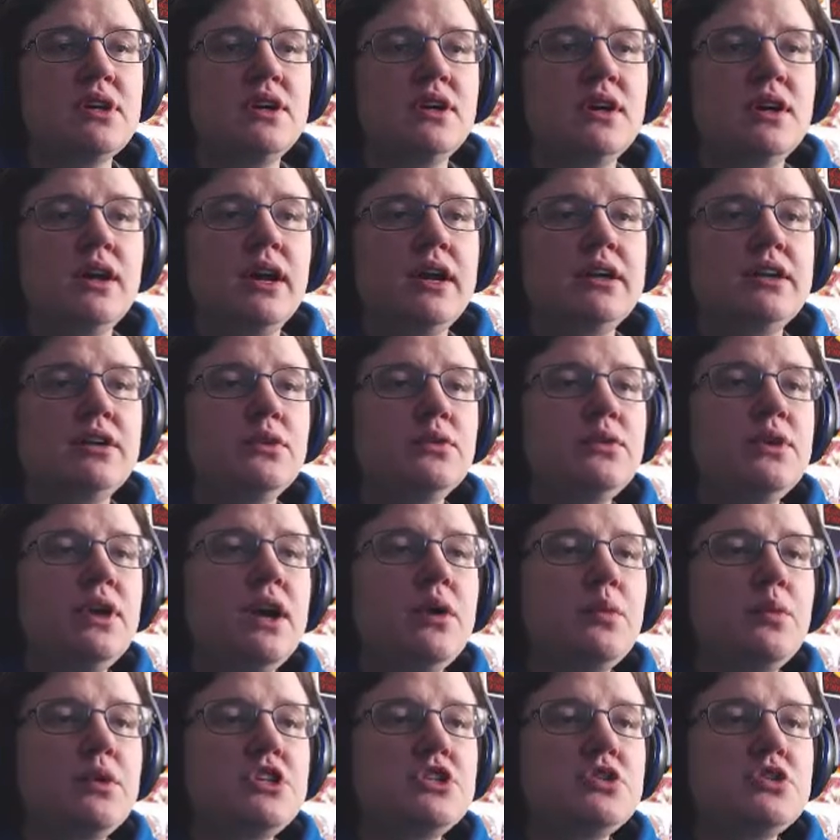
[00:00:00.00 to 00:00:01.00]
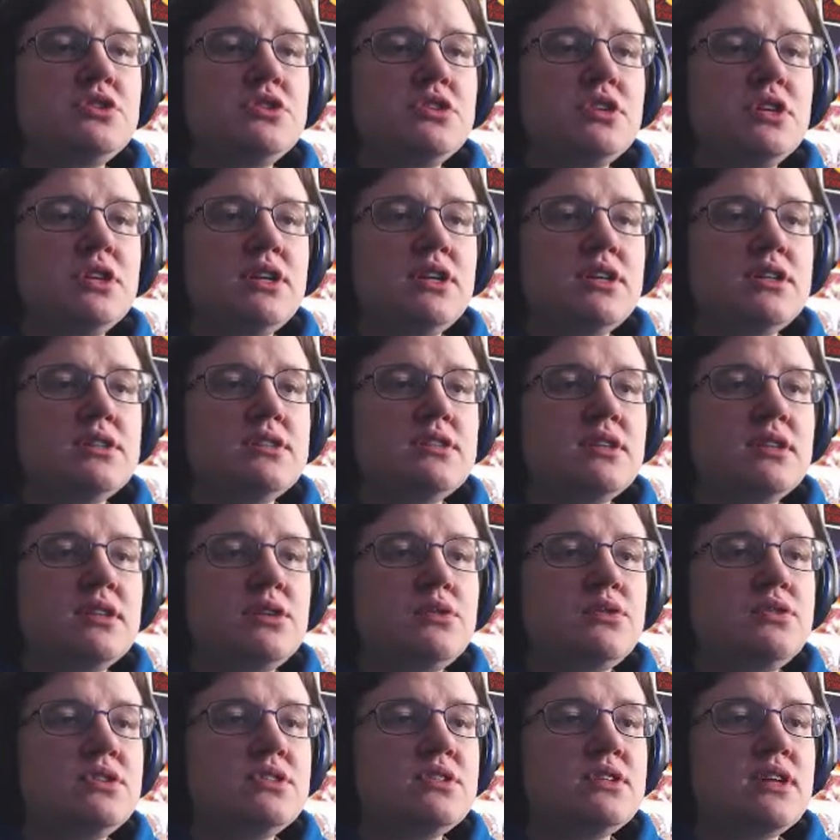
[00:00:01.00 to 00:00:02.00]
I know not which it is that you
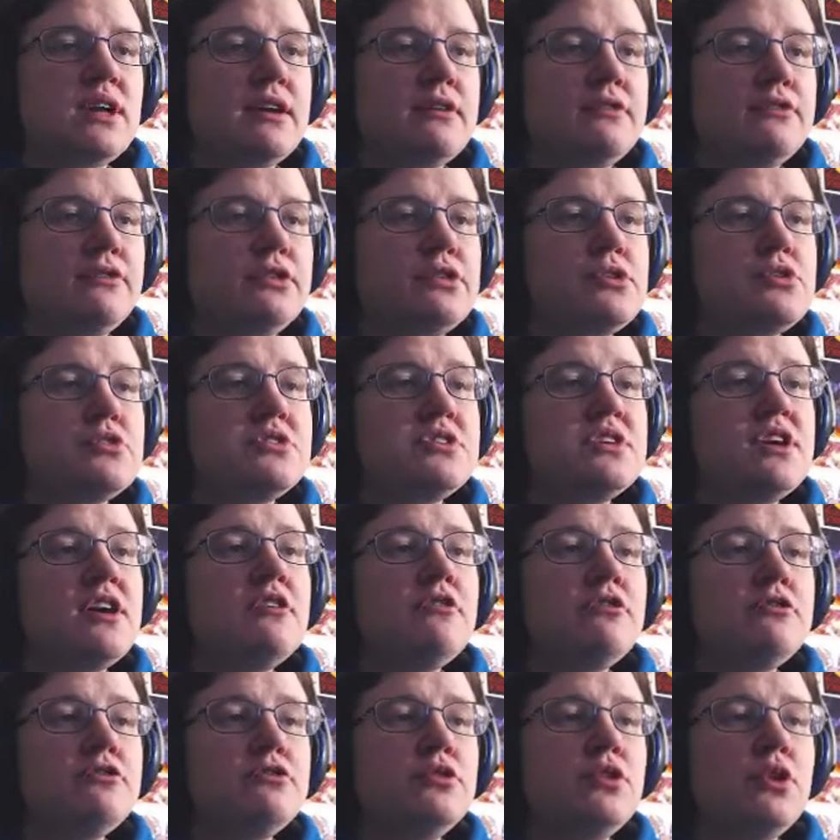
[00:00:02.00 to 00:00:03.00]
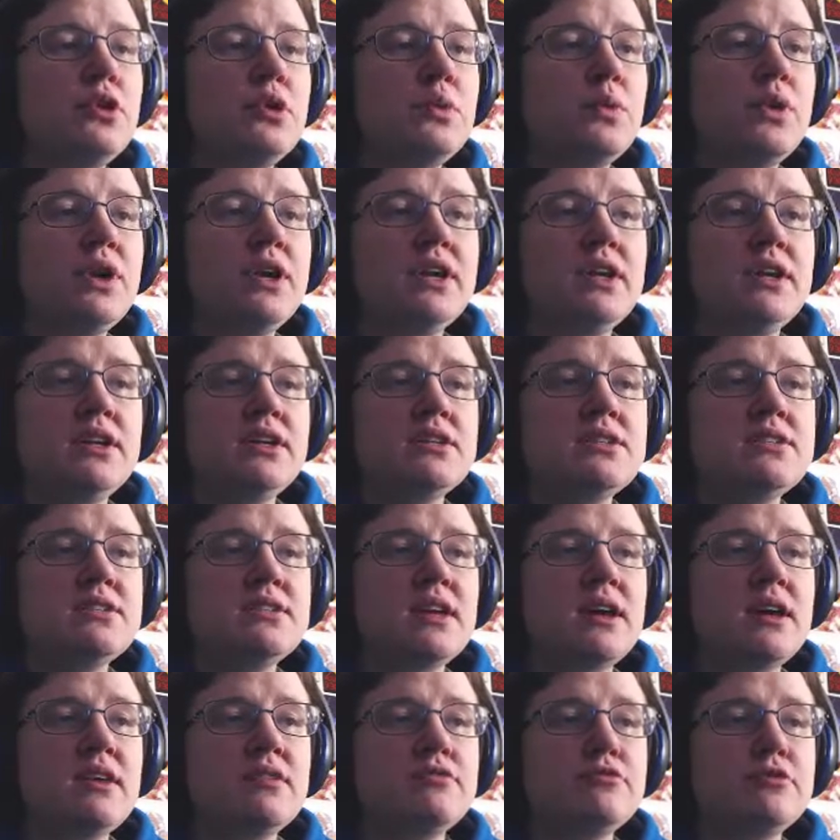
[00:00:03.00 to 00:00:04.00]
desire for yourself, nor what it is
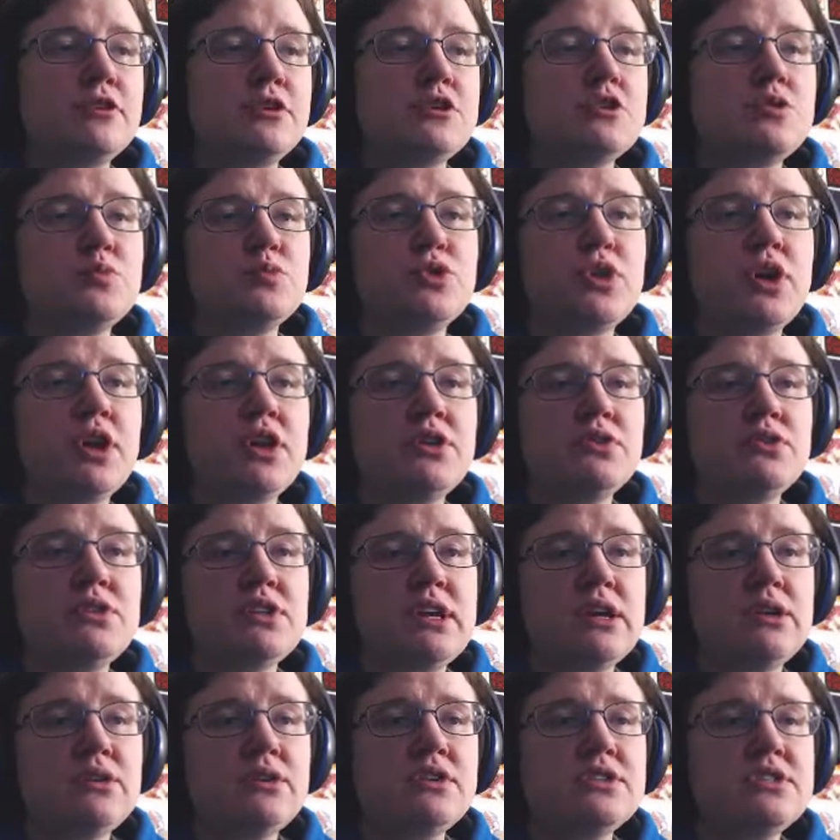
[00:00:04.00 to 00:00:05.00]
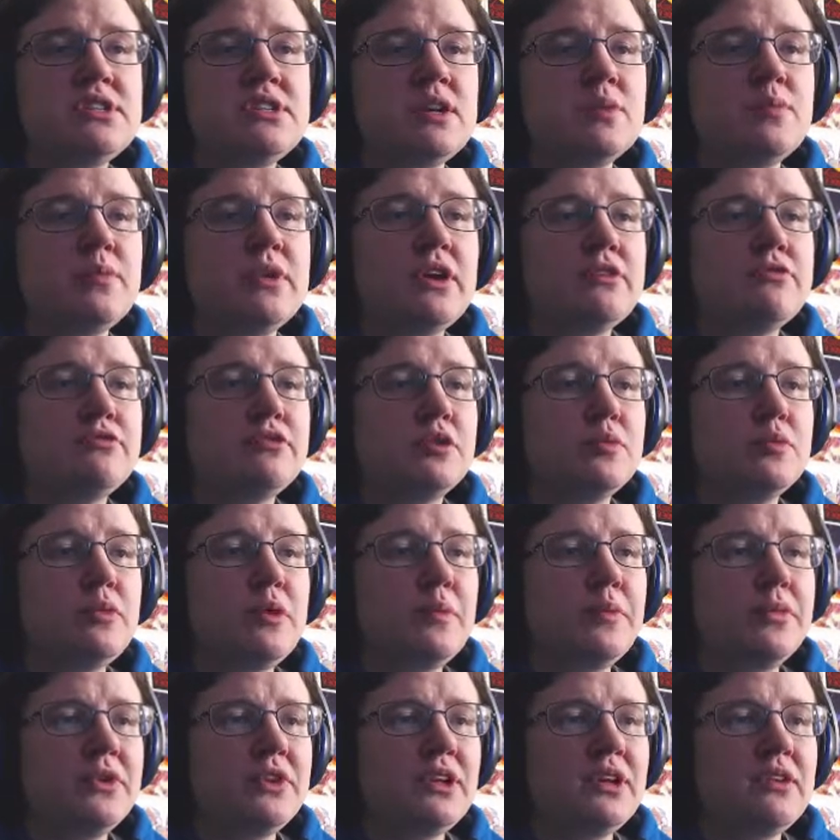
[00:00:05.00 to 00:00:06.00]
that first brought you to Eorzea, but I firmly
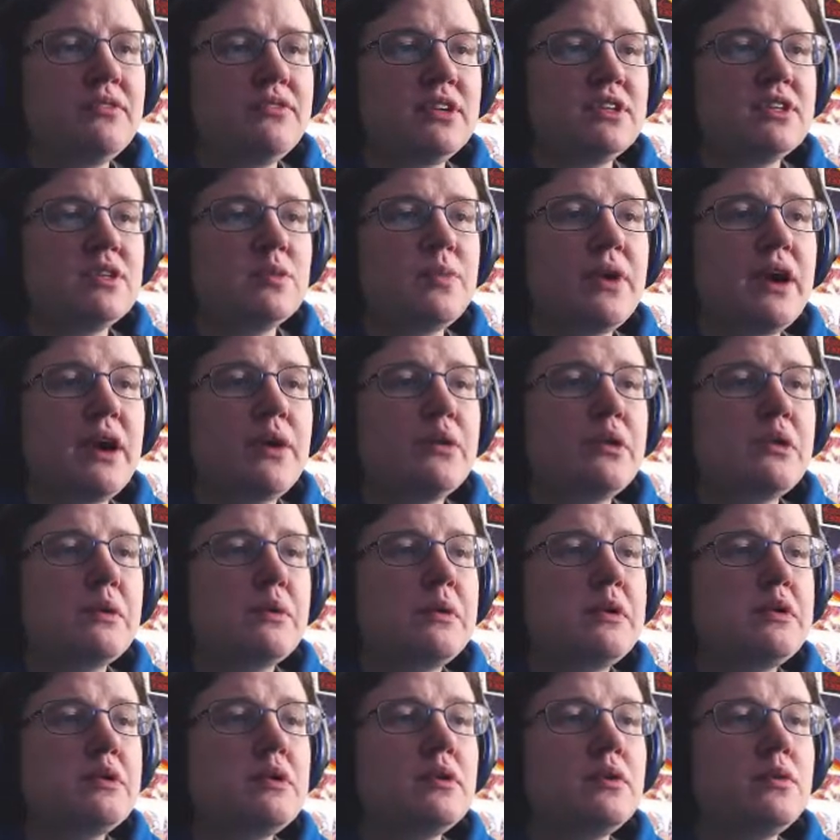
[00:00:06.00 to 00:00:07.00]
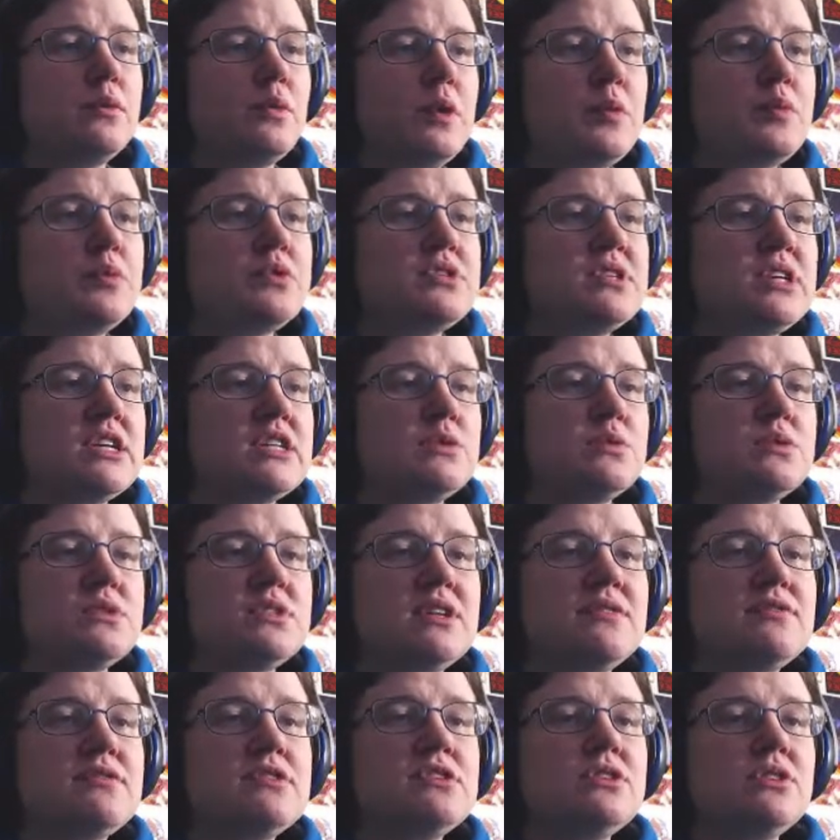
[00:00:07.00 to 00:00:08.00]
believe that the power we, we possess was
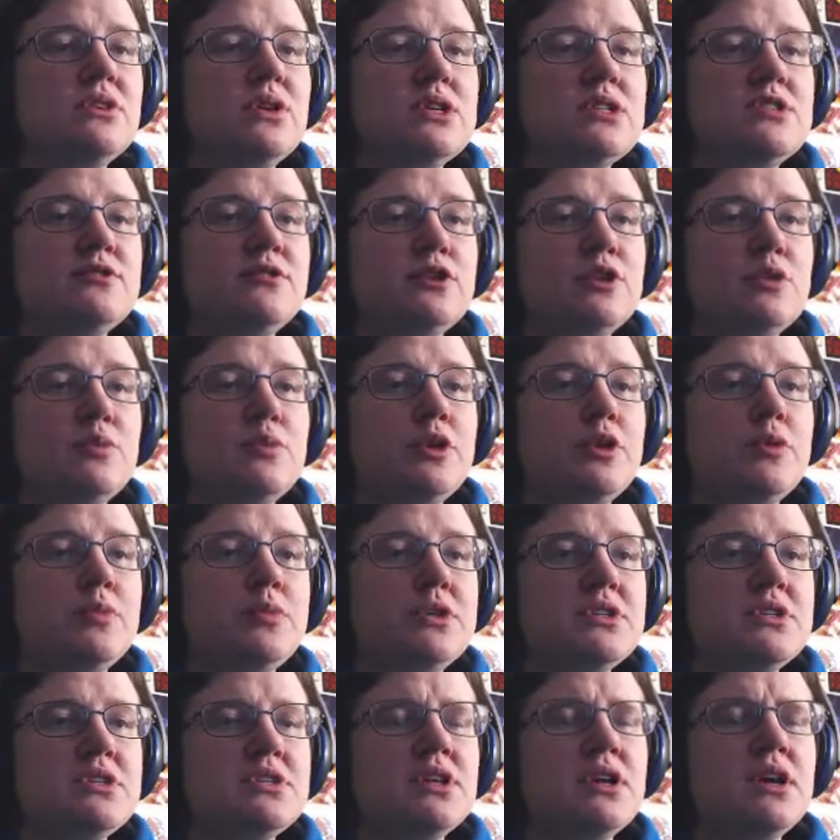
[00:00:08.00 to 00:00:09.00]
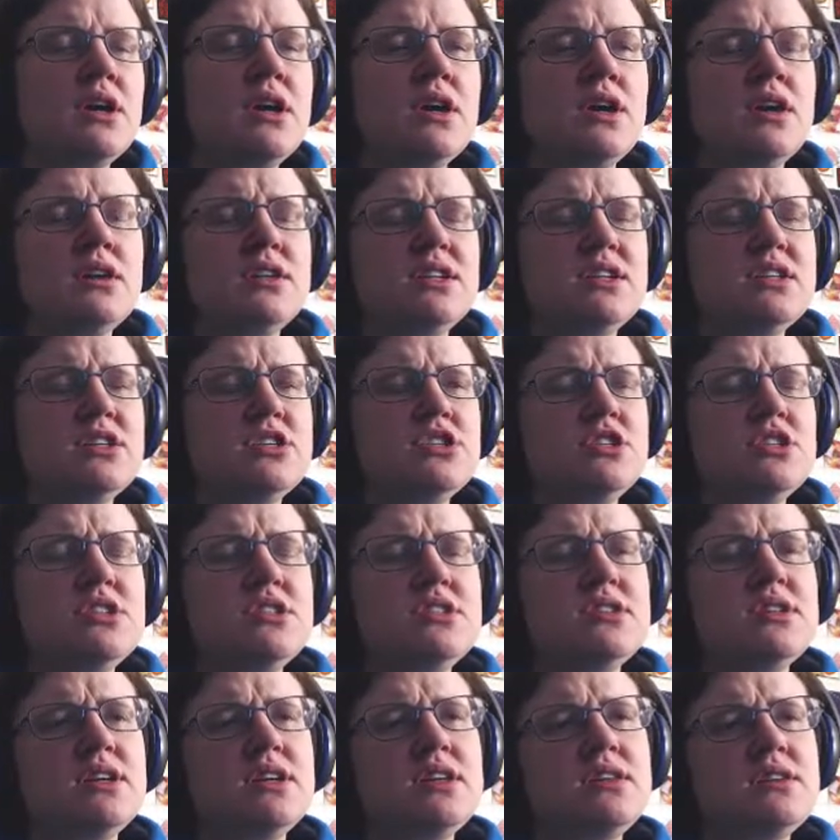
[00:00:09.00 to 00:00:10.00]
given to us for a purpose. Didn't she
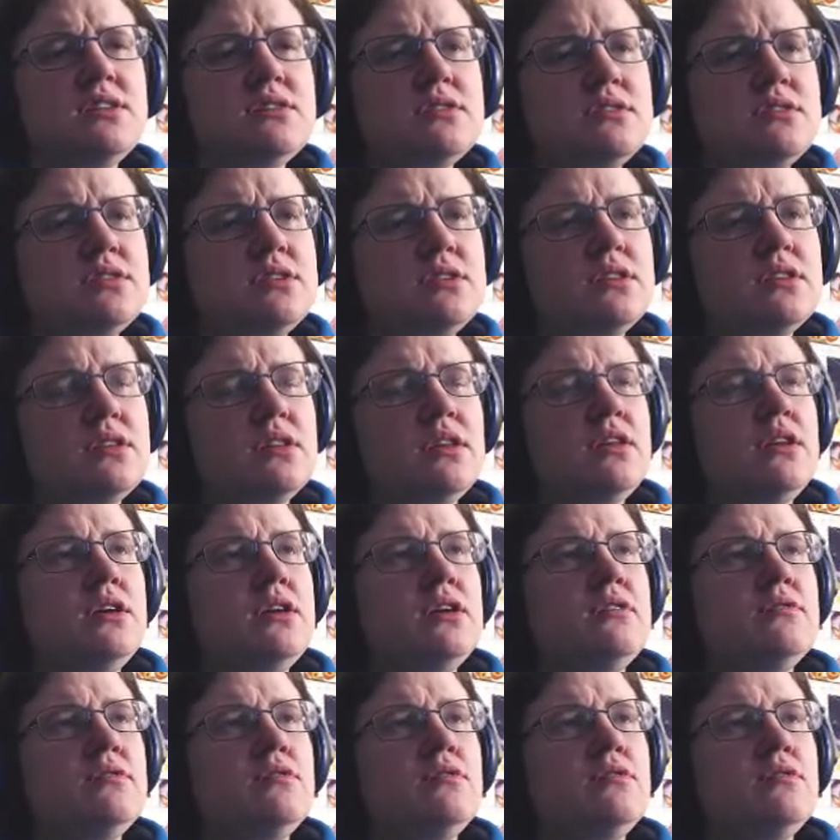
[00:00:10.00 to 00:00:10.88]
say this in the